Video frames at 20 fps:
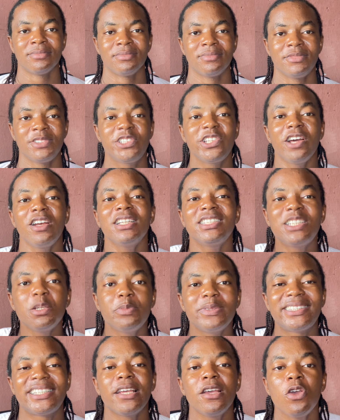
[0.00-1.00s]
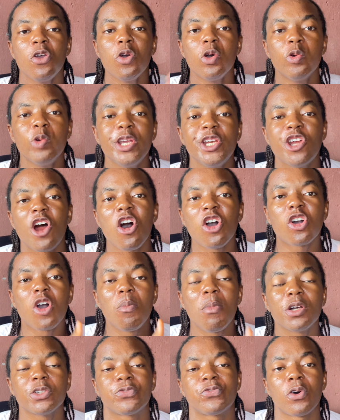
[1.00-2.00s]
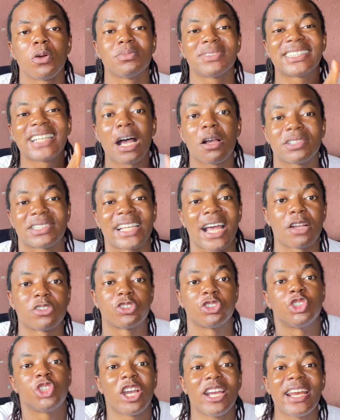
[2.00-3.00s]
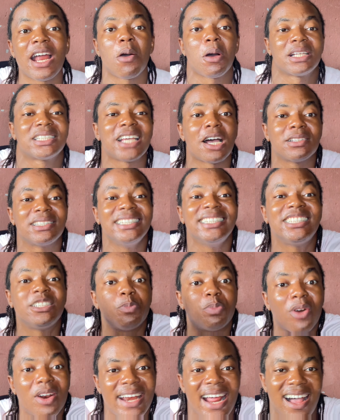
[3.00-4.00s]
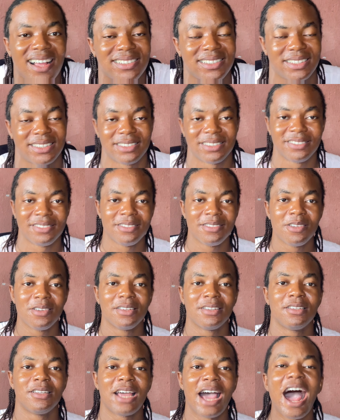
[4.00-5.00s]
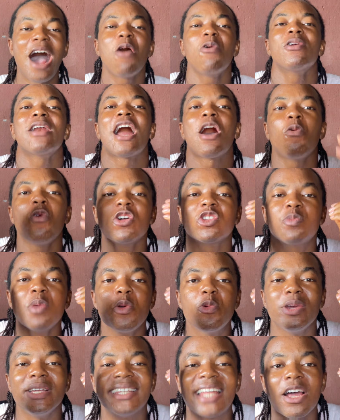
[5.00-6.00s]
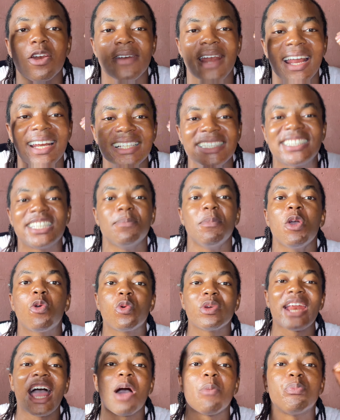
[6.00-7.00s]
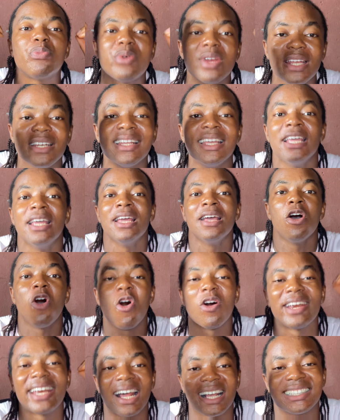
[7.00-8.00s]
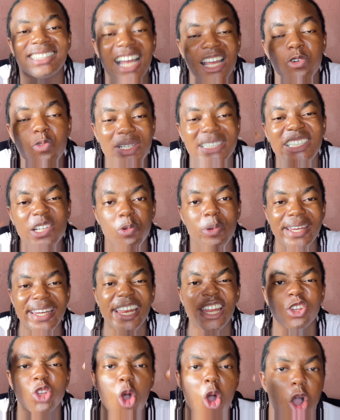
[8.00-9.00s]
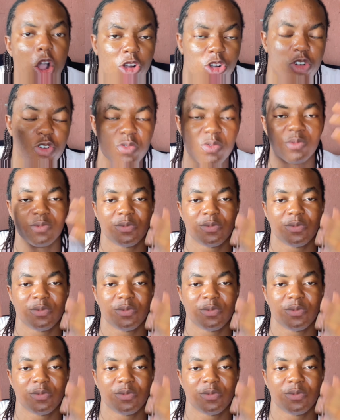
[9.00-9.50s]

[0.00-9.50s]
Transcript: The only thing be say we don't come out from south-south join our southeast brothers. How una want make we tell una this thing, make una brain understand wetin we dey talk.